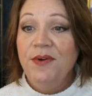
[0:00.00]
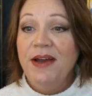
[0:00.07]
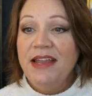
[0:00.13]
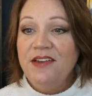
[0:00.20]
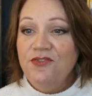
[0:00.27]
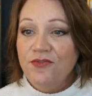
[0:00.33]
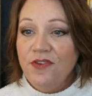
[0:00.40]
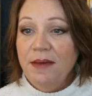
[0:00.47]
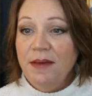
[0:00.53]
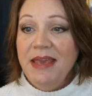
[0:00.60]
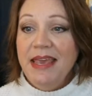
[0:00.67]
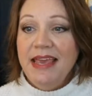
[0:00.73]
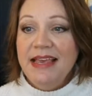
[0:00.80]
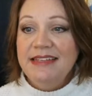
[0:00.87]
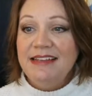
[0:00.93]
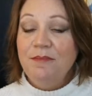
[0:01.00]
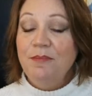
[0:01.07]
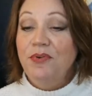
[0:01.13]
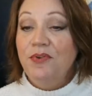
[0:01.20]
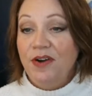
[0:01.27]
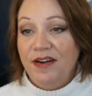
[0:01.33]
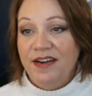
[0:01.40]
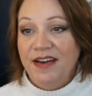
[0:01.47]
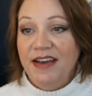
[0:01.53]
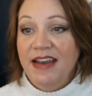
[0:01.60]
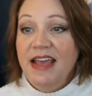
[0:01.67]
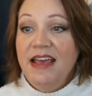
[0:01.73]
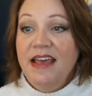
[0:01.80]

and dreaming is important